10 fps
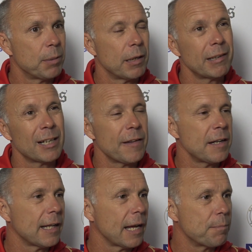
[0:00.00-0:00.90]
But at the end
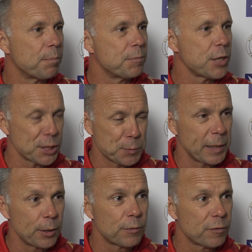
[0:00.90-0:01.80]
of the day, Jazz has
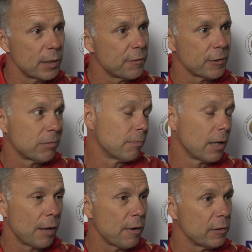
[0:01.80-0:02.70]
been good for me for
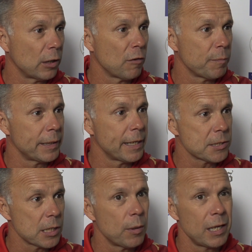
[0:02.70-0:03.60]
however long I've been here.
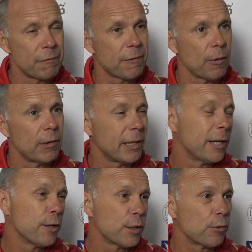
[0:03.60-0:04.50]
So he felt he
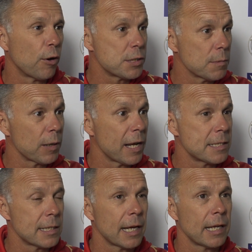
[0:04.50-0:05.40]
earned the right to play
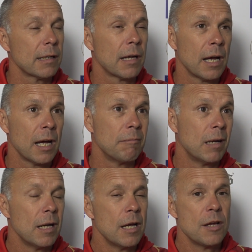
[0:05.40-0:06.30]
today.
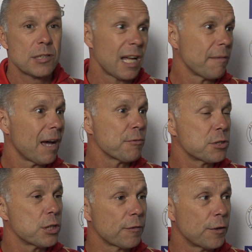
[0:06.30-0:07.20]
So that was a
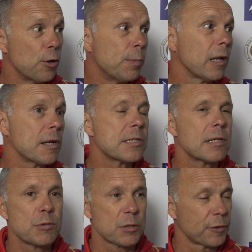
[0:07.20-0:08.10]
tough call. But like you said,
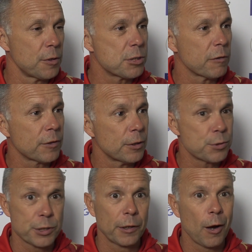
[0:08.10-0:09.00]
there was a few tough
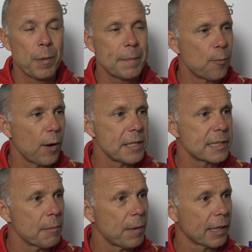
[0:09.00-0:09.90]
calls. Got people waiting to
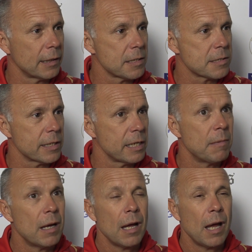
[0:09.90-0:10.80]
get back in this team.